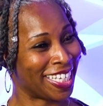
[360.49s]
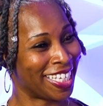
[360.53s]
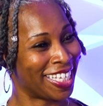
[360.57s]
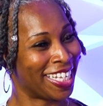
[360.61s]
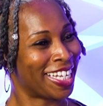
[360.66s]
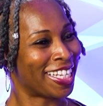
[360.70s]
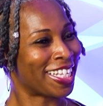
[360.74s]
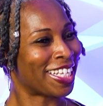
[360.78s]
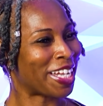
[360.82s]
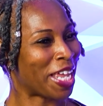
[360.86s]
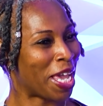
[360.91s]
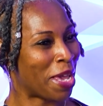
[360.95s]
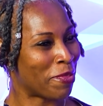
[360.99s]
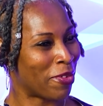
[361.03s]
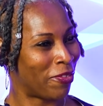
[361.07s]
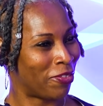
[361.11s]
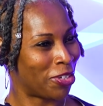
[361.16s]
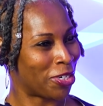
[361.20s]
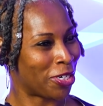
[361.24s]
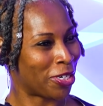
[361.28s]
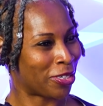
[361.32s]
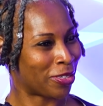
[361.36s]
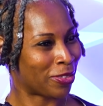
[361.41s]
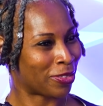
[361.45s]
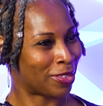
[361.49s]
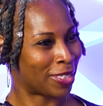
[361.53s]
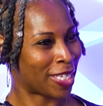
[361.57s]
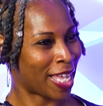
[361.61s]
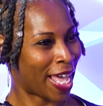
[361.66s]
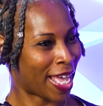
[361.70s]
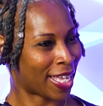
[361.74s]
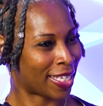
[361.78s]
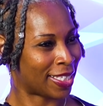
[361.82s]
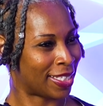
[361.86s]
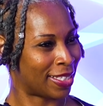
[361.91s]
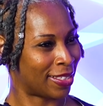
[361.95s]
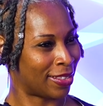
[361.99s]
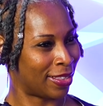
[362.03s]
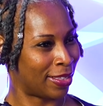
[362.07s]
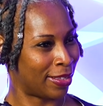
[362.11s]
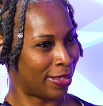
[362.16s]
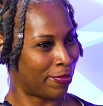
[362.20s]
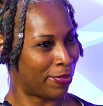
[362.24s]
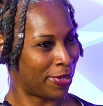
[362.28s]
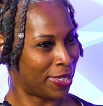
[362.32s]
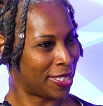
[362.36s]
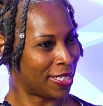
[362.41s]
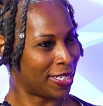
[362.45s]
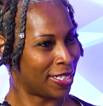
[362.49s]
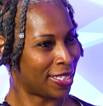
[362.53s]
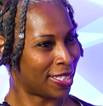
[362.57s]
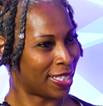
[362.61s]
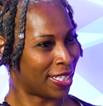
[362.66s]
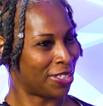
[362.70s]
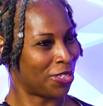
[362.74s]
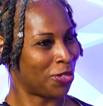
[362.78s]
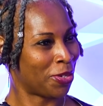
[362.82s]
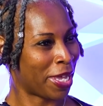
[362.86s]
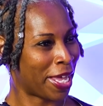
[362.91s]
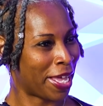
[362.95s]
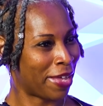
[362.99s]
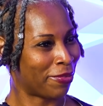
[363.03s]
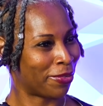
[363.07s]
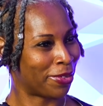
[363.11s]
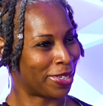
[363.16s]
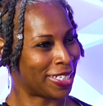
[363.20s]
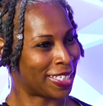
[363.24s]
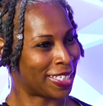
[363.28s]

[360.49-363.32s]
In the name of your the business that you have, what